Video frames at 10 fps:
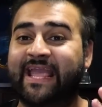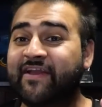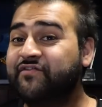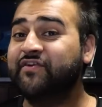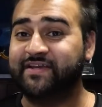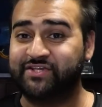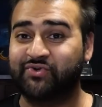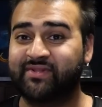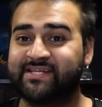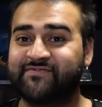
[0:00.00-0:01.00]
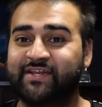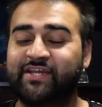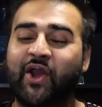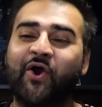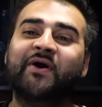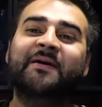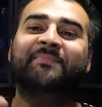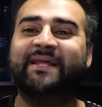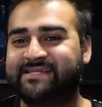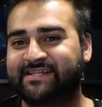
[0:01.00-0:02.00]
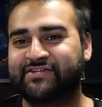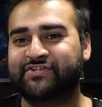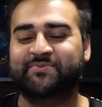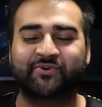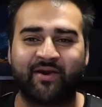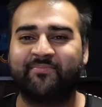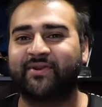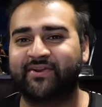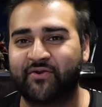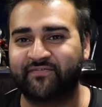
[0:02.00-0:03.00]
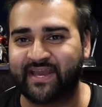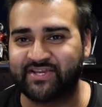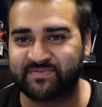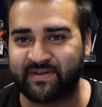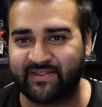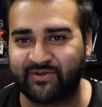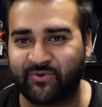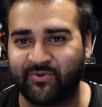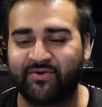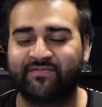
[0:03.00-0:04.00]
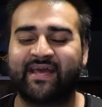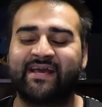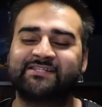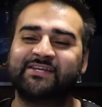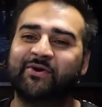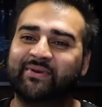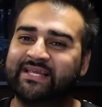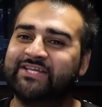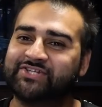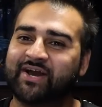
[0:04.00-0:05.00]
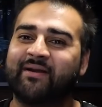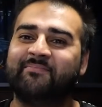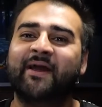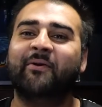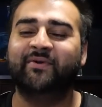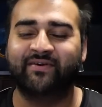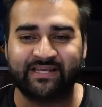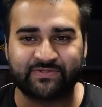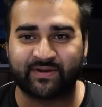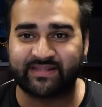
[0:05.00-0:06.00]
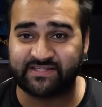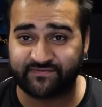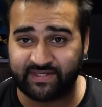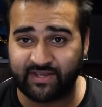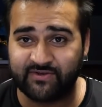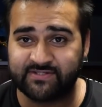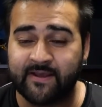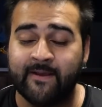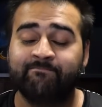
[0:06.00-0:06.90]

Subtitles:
If you've enjoyed this video, please hit the subscribe button, notifications bell in the corner over there so you know each time we release one of these videos.